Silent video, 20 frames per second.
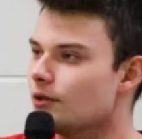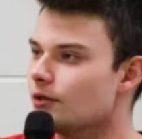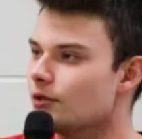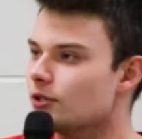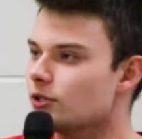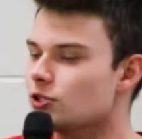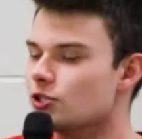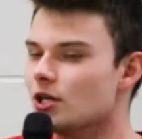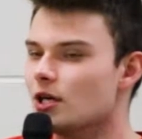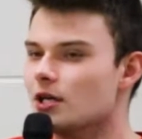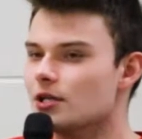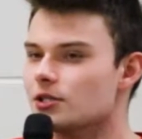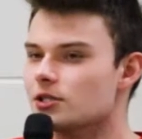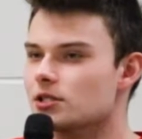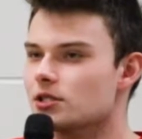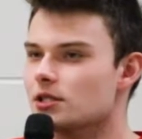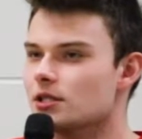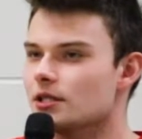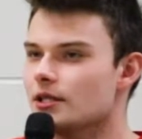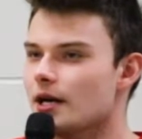the
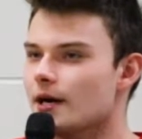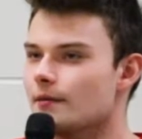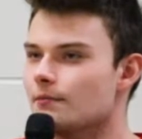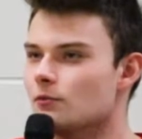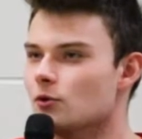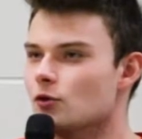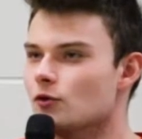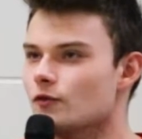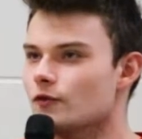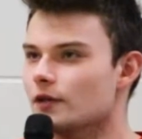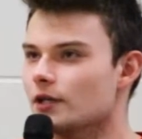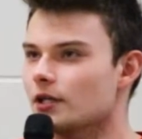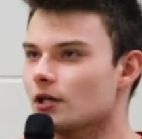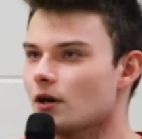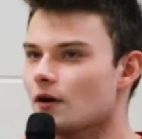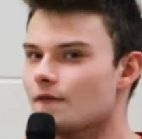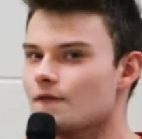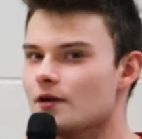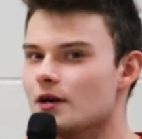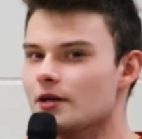shots in that movie
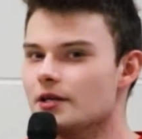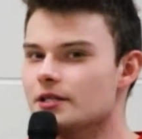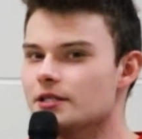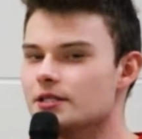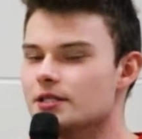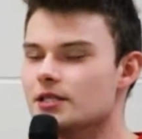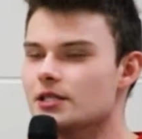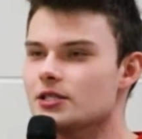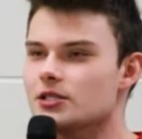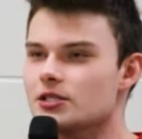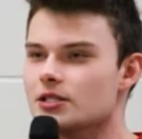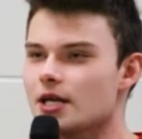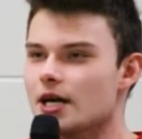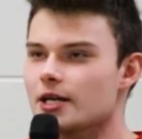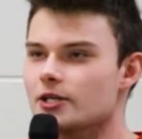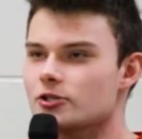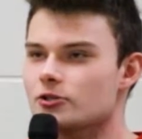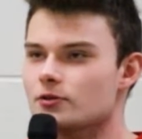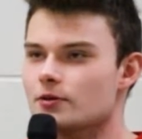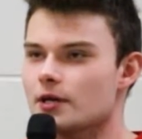are very
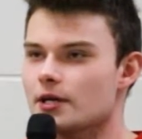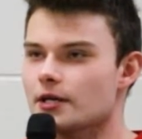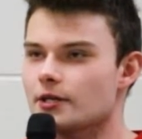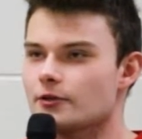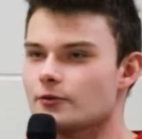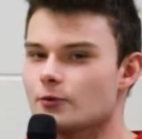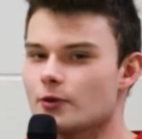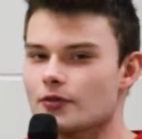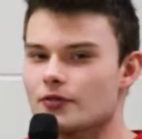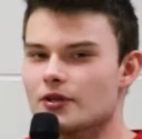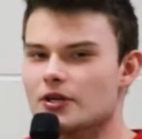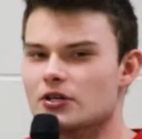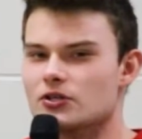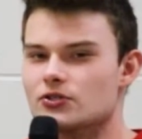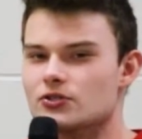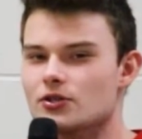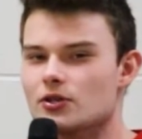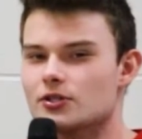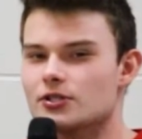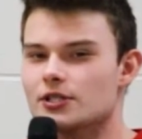desaturated when things
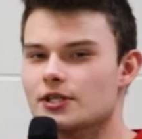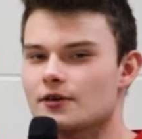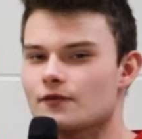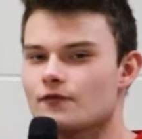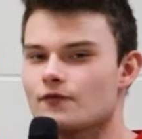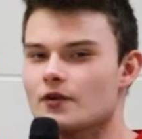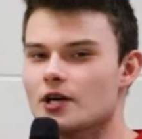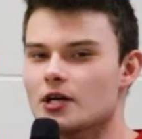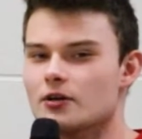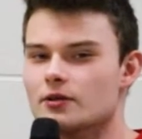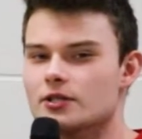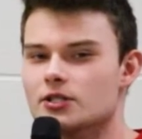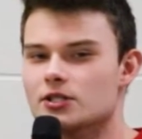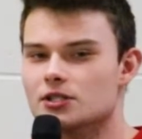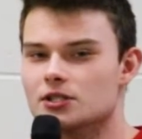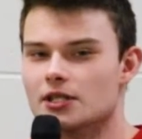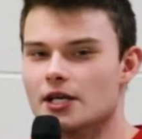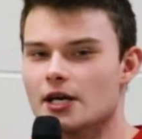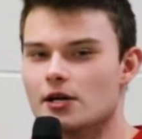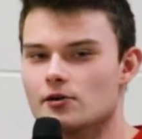start to get very
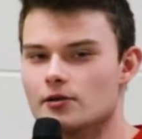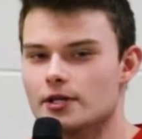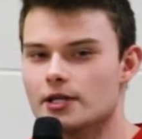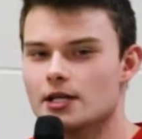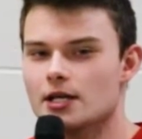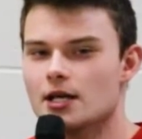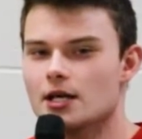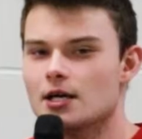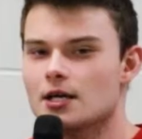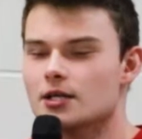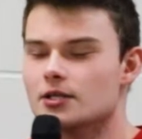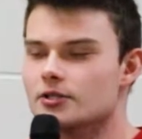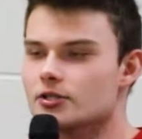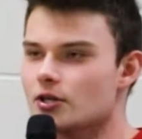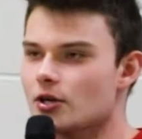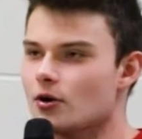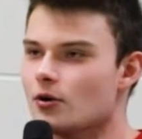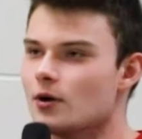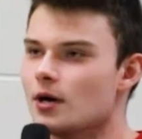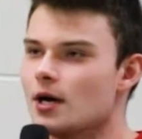scary.
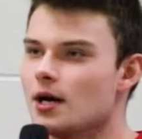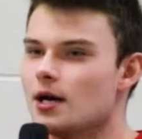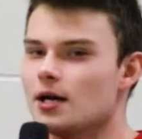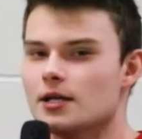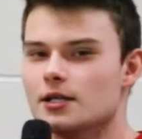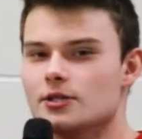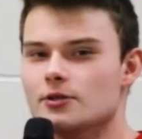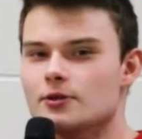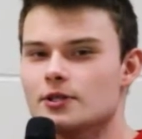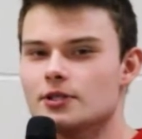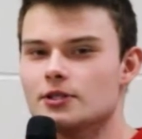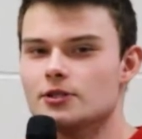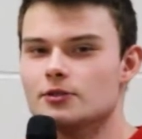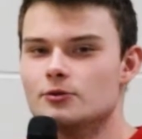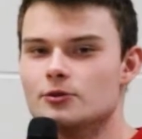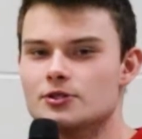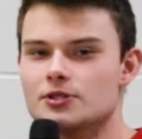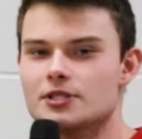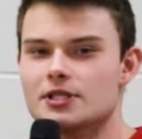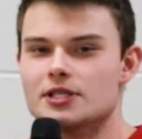So you can
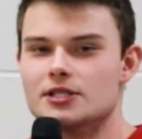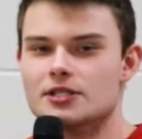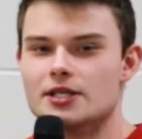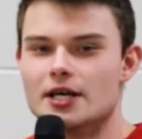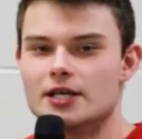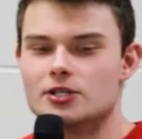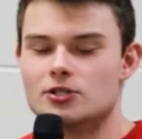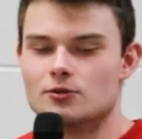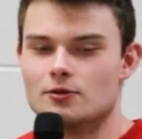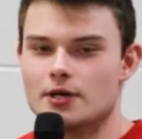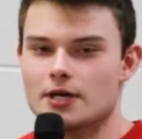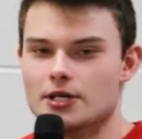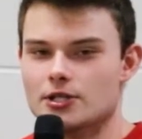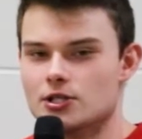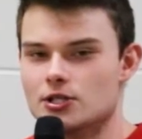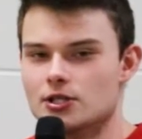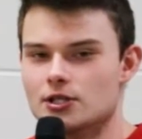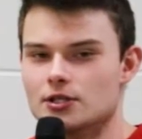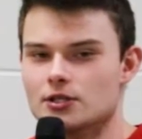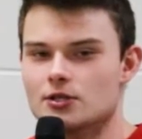use
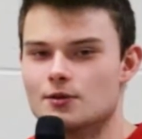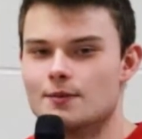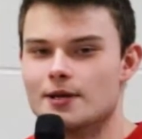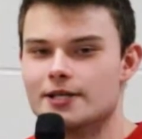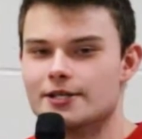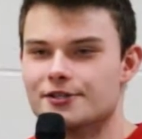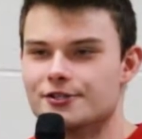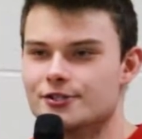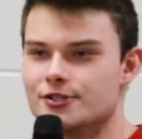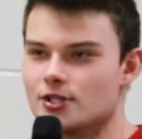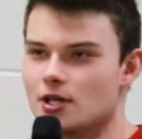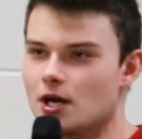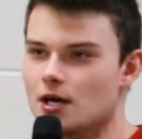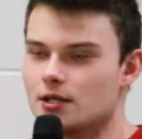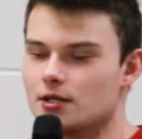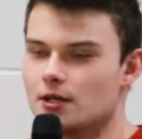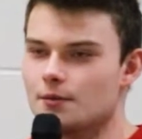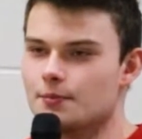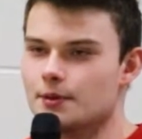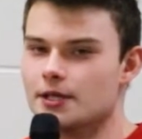desaturation to make your
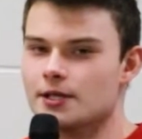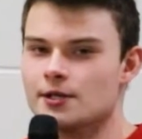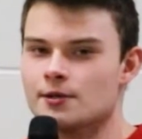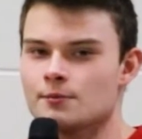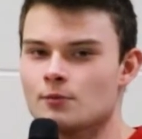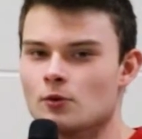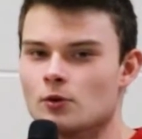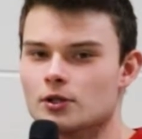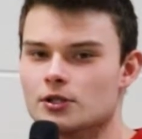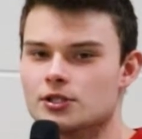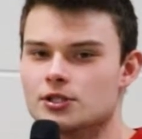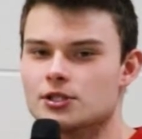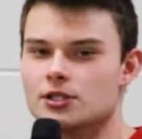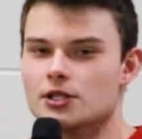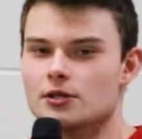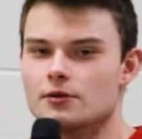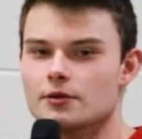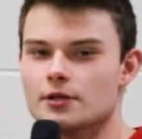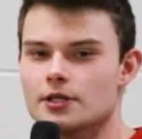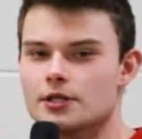shot appear more
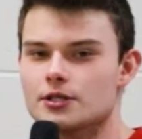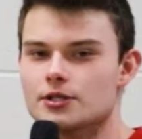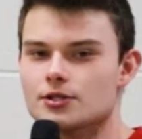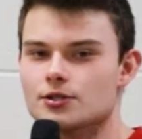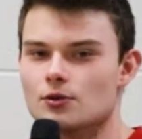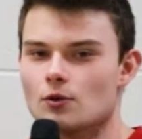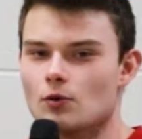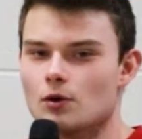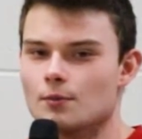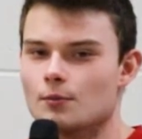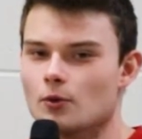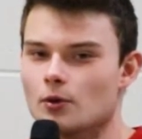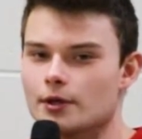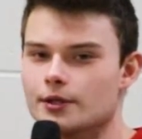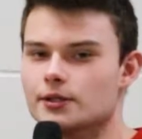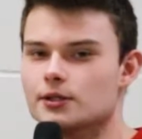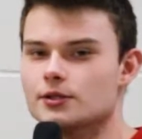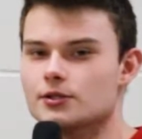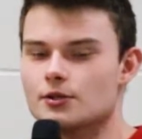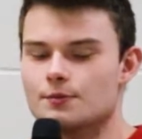serious or more
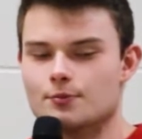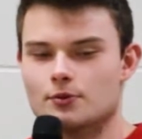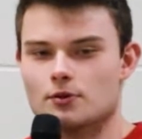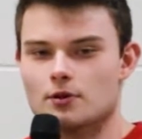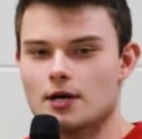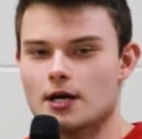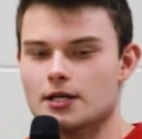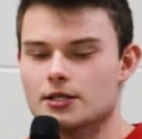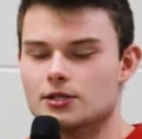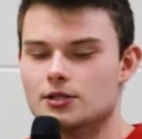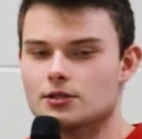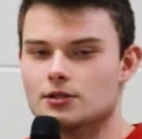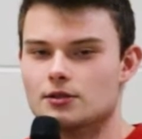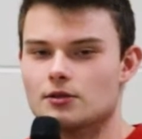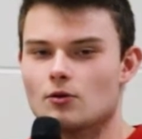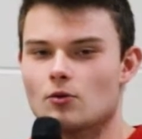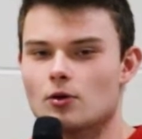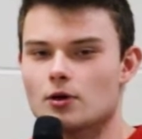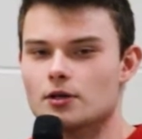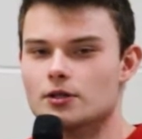depressed
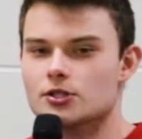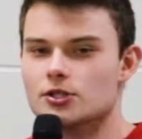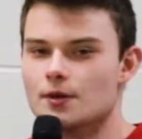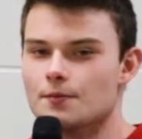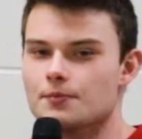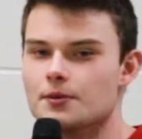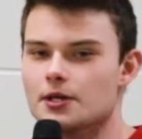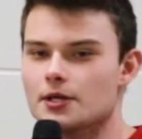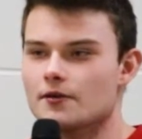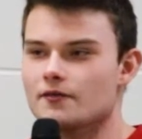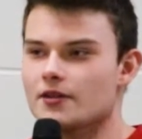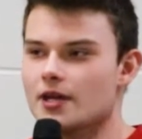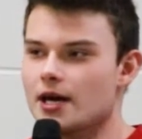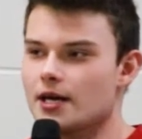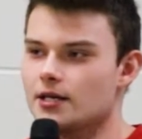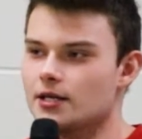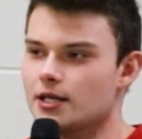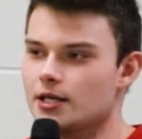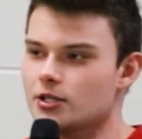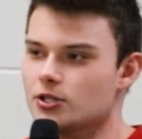or something of
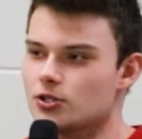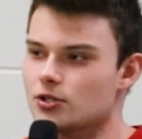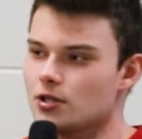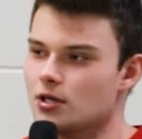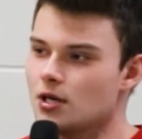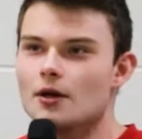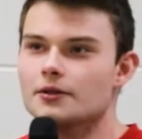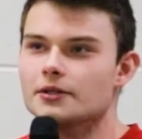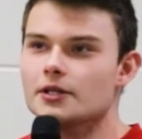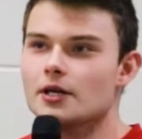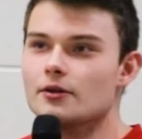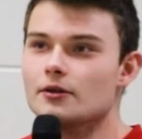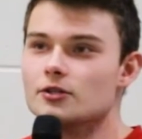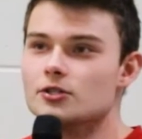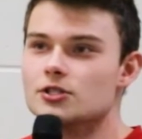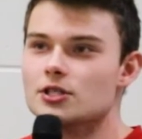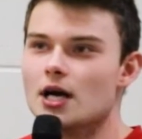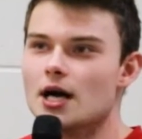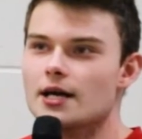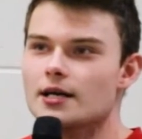that nature. On the other
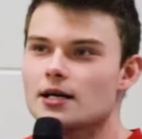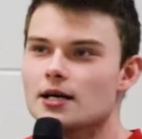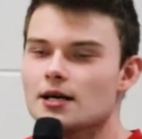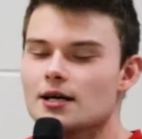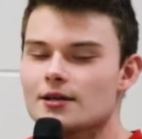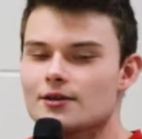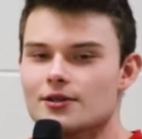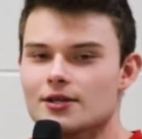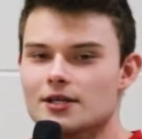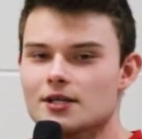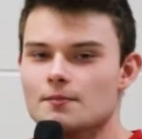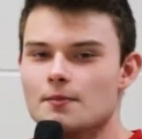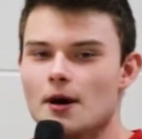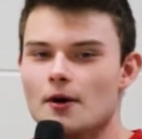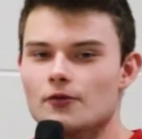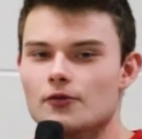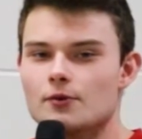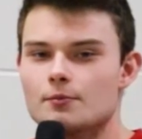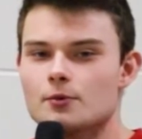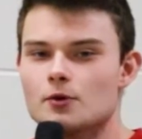side, think
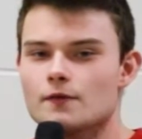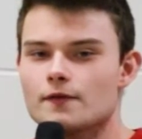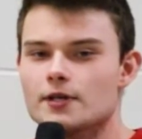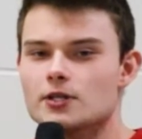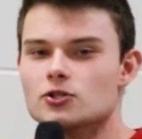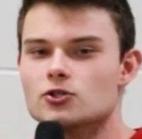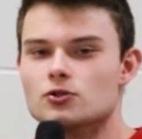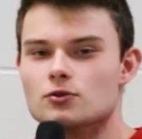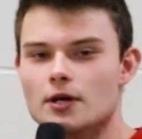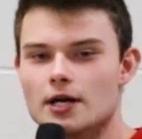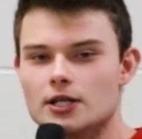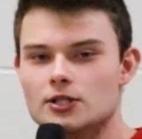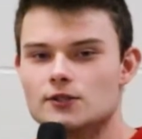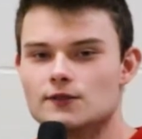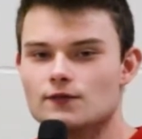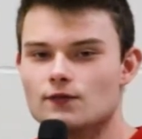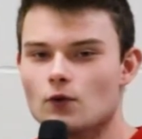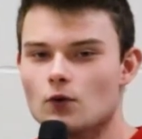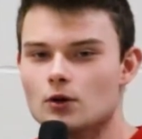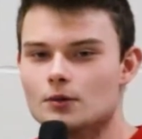about the movie
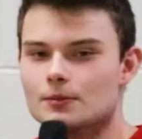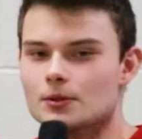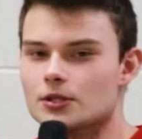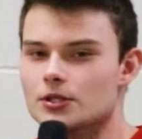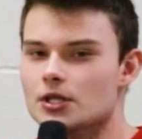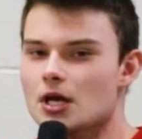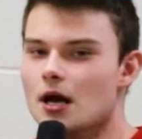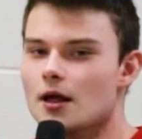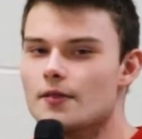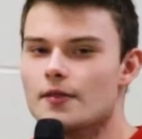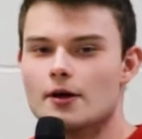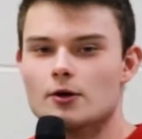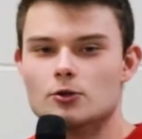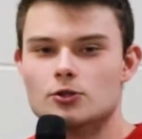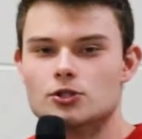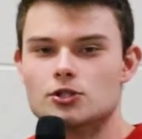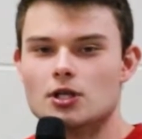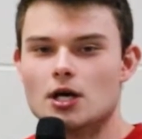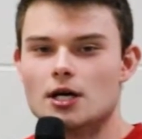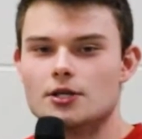Transformers.
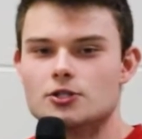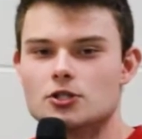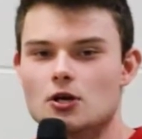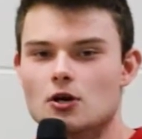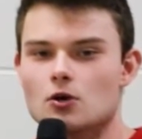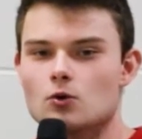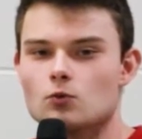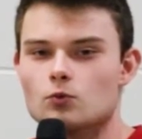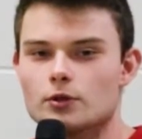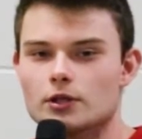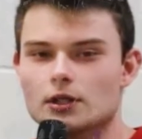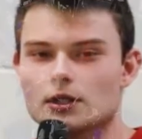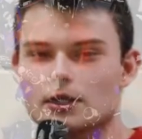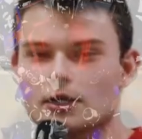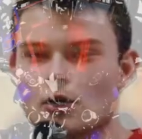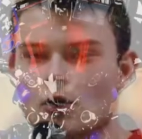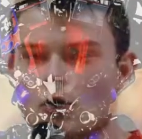Those shots are really